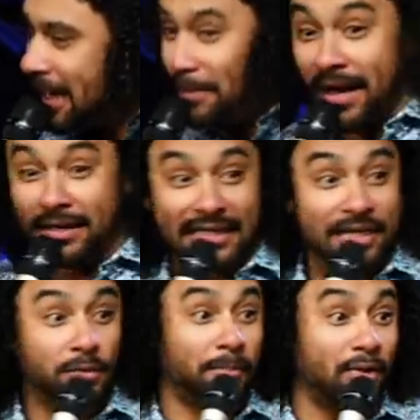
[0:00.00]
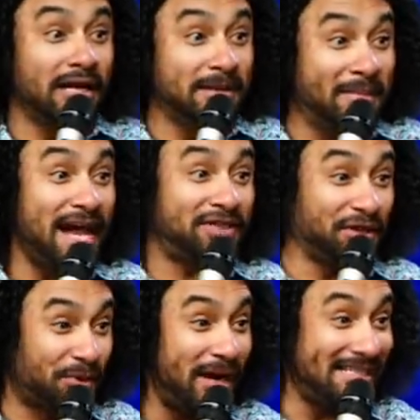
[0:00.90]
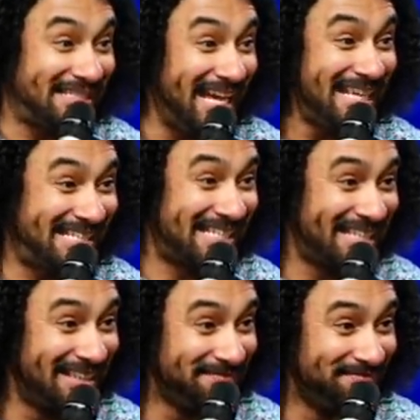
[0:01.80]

Apparently, we're bringing back the greatest hits.